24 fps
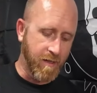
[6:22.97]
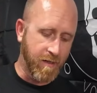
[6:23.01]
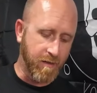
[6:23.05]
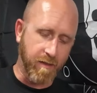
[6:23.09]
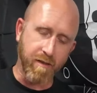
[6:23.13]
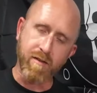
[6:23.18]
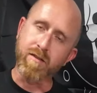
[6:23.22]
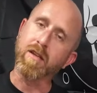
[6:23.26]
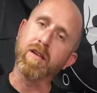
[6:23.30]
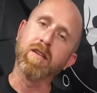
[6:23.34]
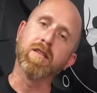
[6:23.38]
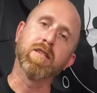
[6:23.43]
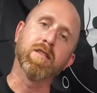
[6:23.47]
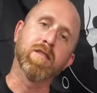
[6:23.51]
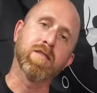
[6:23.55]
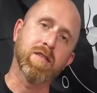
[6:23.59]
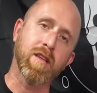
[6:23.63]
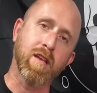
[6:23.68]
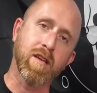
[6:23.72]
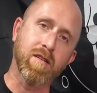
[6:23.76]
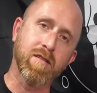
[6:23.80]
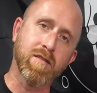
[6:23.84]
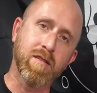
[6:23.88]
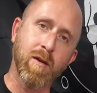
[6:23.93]
Let's get this
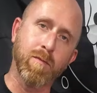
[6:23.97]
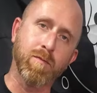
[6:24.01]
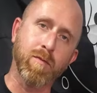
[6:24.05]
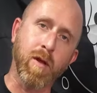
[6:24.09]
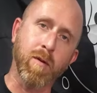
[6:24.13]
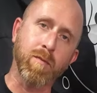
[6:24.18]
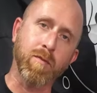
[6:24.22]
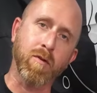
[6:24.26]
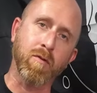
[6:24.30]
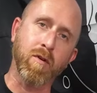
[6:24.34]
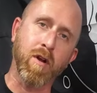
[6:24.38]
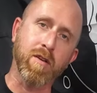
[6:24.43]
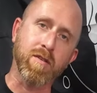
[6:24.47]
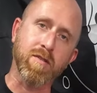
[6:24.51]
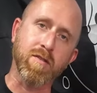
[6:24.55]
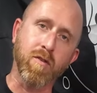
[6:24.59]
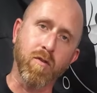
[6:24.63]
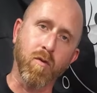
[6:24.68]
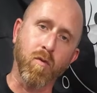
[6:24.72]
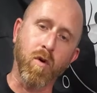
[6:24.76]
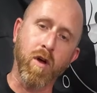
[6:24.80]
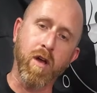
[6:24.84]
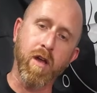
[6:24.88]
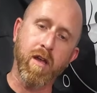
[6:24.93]
thing zipped up the rest of
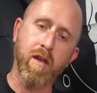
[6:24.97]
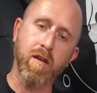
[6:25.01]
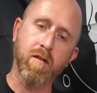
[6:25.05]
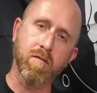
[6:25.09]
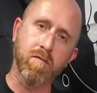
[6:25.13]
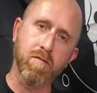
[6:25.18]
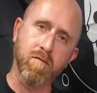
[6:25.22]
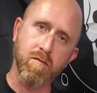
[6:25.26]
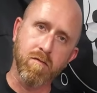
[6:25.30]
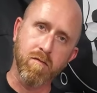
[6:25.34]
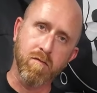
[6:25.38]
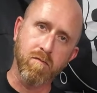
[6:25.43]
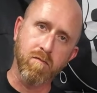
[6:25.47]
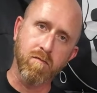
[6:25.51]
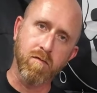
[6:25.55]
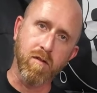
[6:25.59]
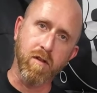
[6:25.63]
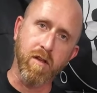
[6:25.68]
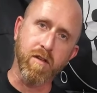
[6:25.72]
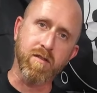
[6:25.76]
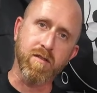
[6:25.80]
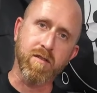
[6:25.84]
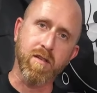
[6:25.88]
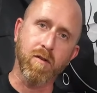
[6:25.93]
the way.
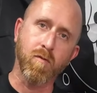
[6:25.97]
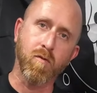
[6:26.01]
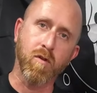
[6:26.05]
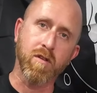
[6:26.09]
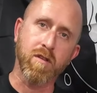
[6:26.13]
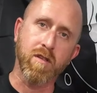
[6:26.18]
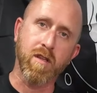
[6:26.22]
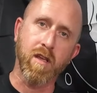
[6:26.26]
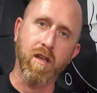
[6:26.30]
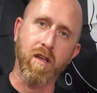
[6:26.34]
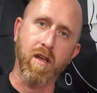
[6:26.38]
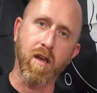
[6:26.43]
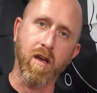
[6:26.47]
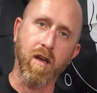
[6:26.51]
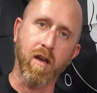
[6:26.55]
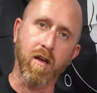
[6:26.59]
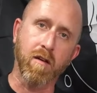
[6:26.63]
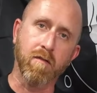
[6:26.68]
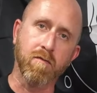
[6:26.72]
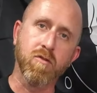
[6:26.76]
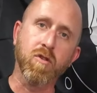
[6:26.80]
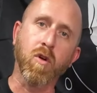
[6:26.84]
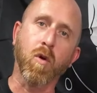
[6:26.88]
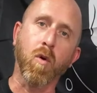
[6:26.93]
Let's see what the
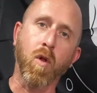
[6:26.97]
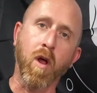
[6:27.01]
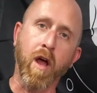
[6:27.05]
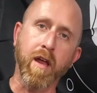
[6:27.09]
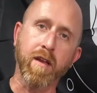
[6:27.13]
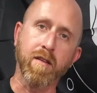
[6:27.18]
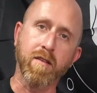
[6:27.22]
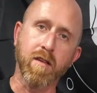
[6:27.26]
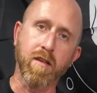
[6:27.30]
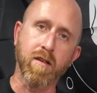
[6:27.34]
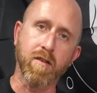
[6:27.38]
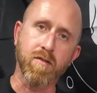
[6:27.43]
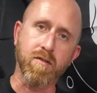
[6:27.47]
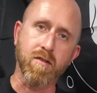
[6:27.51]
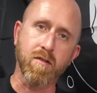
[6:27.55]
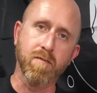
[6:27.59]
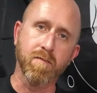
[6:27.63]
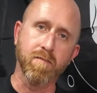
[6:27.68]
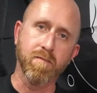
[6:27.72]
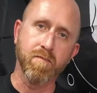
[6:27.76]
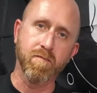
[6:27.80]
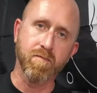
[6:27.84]
total height is.